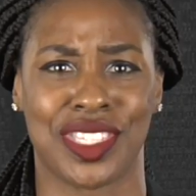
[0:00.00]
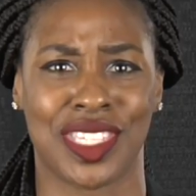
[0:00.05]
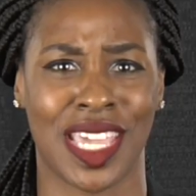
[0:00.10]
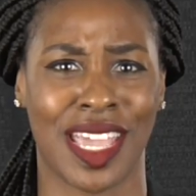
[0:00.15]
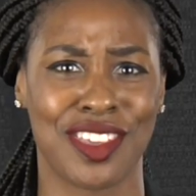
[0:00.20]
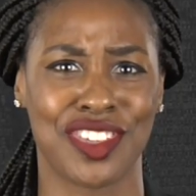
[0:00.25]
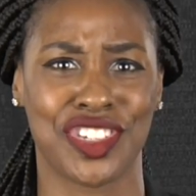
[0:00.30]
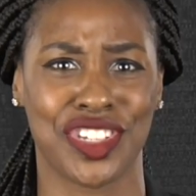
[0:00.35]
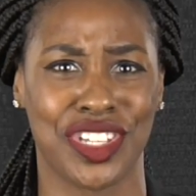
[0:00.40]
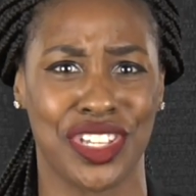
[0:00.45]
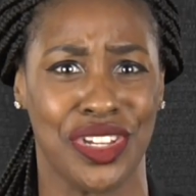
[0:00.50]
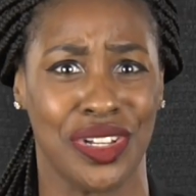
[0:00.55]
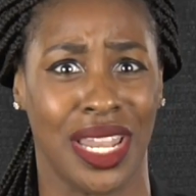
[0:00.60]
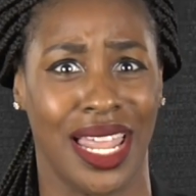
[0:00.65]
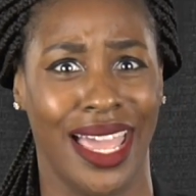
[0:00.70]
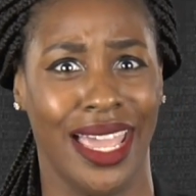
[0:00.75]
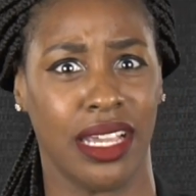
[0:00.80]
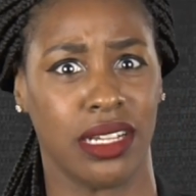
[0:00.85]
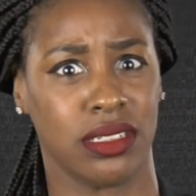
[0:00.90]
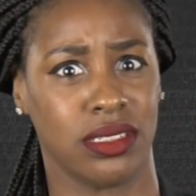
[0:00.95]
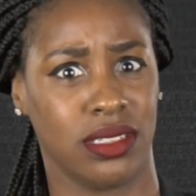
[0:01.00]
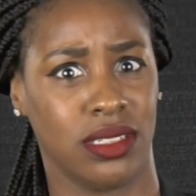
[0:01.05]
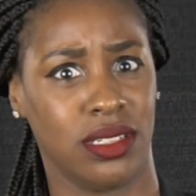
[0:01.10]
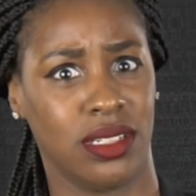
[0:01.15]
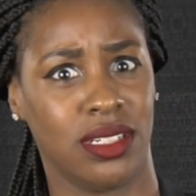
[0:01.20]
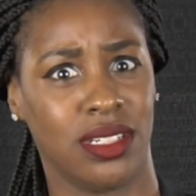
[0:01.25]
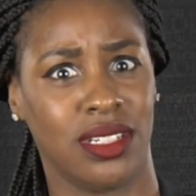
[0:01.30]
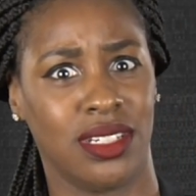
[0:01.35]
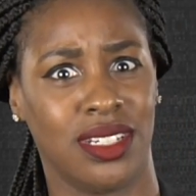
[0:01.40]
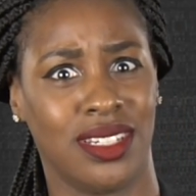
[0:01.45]
attention, you're like,
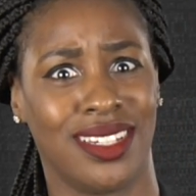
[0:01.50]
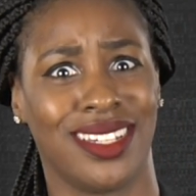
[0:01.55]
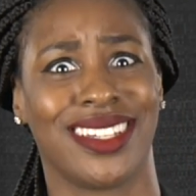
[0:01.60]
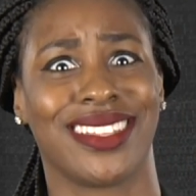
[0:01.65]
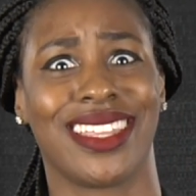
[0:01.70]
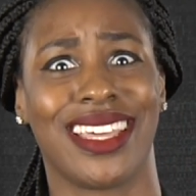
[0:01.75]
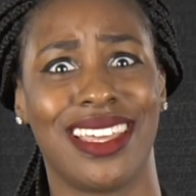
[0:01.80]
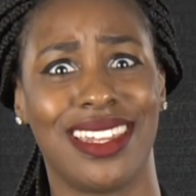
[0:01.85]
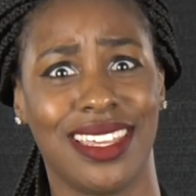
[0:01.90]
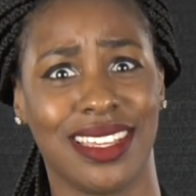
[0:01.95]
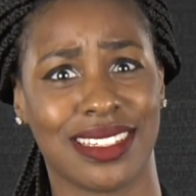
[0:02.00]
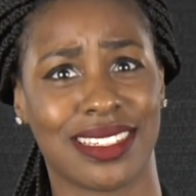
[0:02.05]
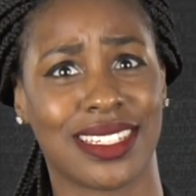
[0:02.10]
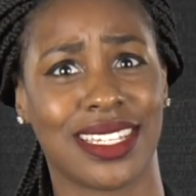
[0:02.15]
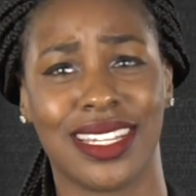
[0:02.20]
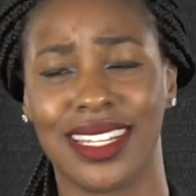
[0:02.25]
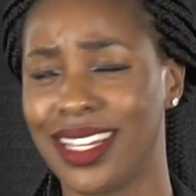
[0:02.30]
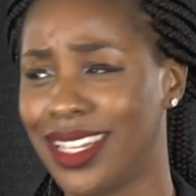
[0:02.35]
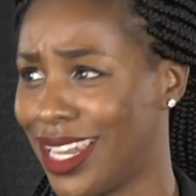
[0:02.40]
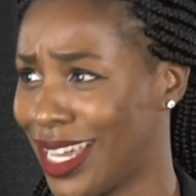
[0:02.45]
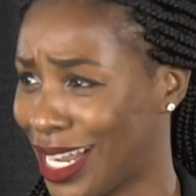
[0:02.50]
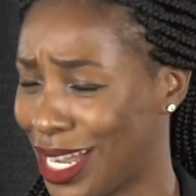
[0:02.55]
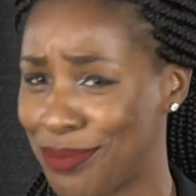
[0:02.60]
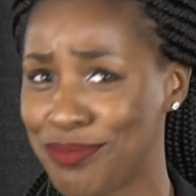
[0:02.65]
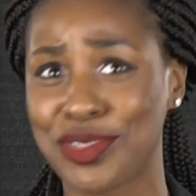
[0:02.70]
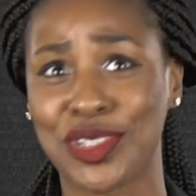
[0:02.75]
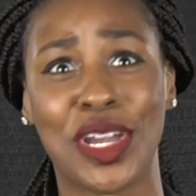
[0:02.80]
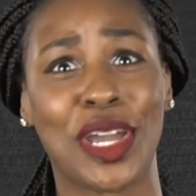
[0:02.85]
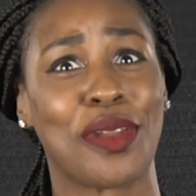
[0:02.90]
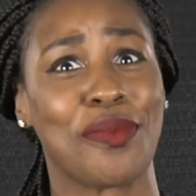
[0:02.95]
that looks good. Like, I'm
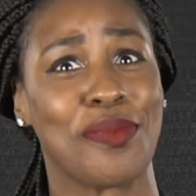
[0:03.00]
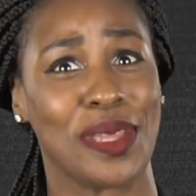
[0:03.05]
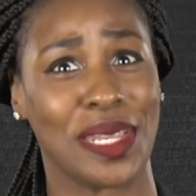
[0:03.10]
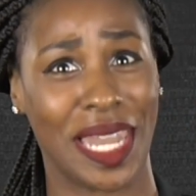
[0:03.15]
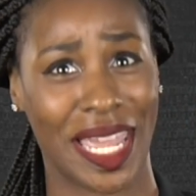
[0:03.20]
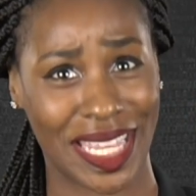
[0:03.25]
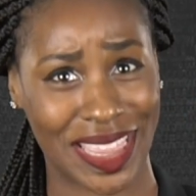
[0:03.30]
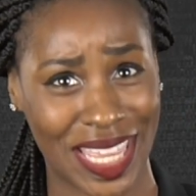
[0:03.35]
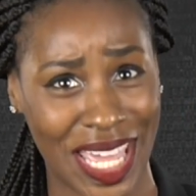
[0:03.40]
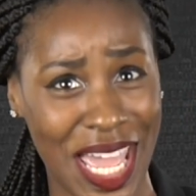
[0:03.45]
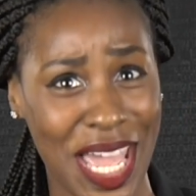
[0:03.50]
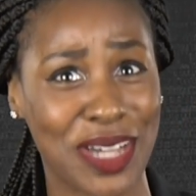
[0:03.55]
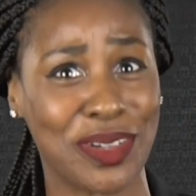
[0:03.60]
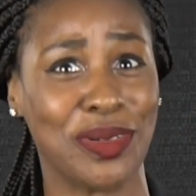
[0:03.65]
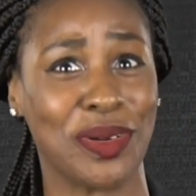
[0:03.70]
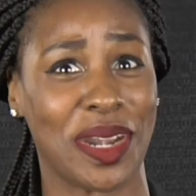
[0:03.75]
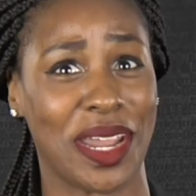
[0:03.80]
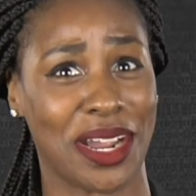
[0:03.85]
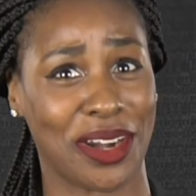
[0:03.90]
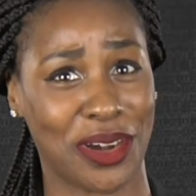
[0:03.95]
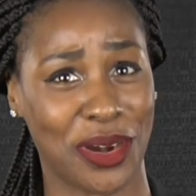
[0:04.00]
trying to be like that when I